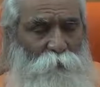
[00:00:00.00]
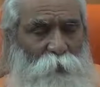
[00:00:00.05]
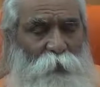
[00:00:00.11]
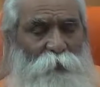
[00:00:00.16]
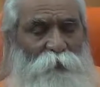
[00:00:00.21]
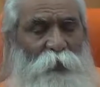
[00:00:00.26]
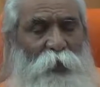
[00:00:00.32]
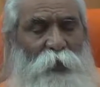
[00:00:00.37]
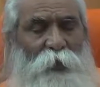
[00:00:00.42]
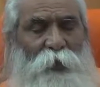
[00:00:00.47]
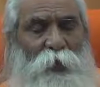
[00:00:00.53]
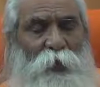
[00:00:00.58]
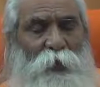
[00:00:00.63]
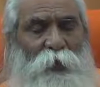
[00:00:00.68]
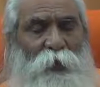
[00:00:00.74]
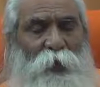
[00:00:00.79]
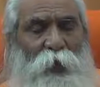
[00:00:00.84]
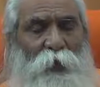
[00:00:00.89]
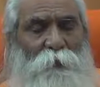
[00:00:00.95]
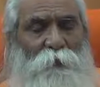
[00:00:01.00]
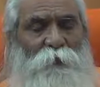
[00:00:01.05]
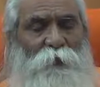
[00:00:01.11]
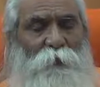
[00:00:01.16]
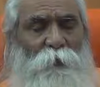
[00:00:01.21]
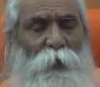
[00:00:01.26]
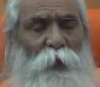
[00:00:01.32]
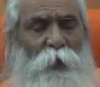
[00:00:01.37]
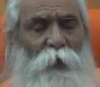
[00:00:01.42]
The gender
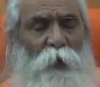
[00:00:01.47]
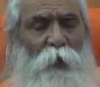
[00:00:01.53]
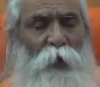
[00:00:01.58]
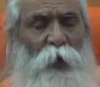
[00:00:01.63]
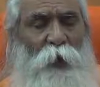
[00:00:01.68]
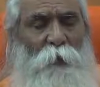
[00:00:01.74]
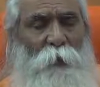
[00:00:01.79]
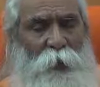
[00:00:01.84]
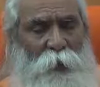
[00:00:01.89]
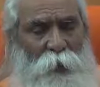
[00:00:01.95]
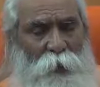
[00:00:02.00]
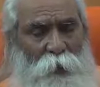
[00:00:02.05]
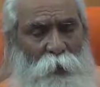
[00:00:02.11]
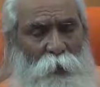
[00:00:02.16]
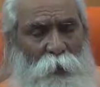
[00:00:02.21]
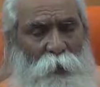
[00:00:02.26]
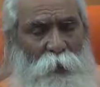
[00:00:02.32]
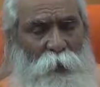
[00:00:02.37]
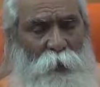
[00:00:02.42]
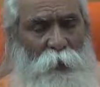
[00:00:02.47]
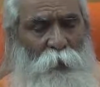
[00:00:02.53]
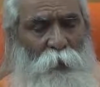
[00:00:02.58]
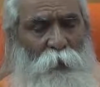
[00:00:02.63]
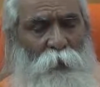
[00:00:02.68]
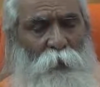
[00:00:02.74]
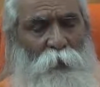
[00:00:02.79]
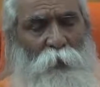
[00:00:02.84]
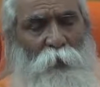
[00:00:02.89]
crimes will go away.
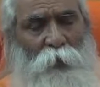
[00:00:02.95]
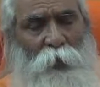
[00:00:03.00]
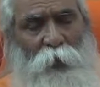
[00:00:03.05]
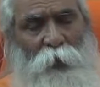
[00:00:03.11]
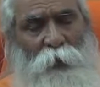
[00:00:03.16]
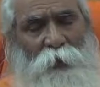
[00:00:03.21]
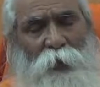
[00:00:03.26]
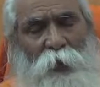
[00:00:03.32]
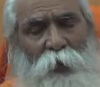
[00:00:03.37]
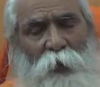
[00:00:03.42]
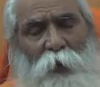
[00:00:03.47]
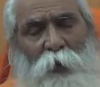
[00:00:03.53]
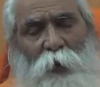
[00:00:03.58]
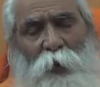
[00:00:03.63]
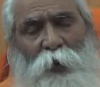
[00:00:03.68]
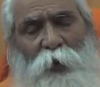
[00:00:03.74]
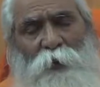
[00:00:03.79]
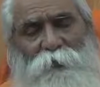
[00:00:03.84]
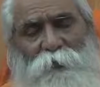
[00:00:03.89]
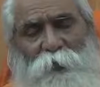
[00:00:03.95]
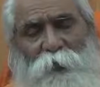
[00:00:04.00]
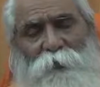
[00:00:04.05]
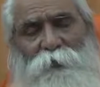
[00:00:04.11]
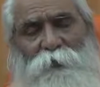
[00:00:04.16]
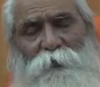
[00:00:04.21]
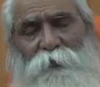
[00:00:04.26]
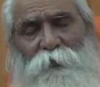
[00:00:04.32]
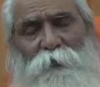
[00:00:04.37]
And the
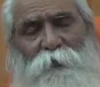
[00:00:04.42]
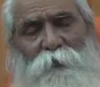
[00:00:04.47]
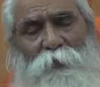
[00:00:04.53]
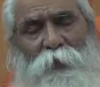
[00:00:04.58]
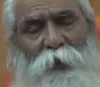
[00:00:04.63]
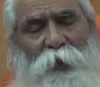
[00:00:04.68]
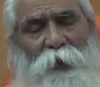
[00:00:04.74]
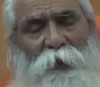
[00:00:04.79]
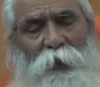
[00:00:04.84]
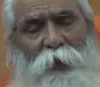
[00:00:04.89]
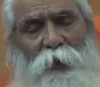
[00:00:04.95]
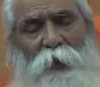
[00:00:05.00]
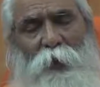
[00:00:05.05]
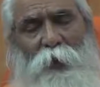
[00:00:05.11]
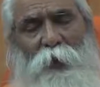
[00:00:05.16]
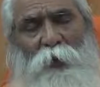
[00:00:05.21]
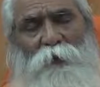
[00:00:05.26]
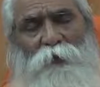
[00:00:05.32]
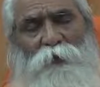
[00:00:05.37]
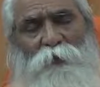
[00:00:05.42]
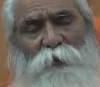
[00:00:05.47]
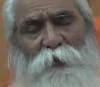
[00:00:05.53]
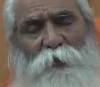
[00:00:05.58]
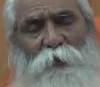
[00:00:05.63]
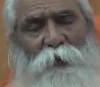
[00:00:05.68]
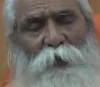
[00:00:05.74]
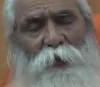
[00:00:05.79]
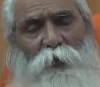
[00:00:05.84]
goddesses and the gods,
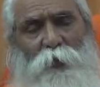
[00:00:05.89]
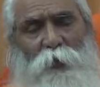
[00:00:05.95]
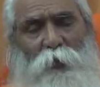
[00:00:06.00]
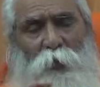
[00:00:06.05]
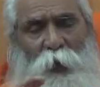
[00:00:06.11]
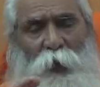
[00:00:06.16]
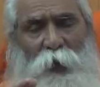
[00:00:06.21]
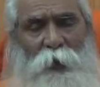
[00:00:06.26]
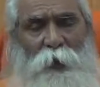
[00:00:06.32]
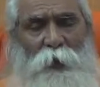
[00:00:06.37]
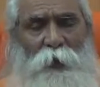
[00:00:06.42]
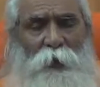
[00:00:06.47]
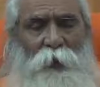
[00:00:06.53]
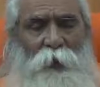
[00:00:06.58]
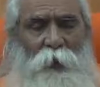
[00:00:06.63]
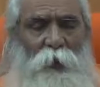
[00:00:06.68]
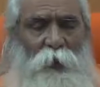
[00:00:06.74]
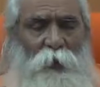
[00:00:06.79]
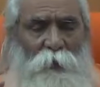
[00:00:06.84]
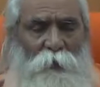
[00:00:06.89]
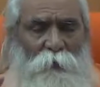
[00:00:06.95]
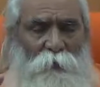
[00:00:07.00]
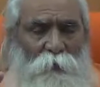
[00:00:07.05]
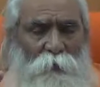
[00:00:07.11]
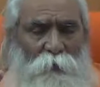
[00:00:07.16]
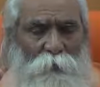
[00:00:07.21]
you and your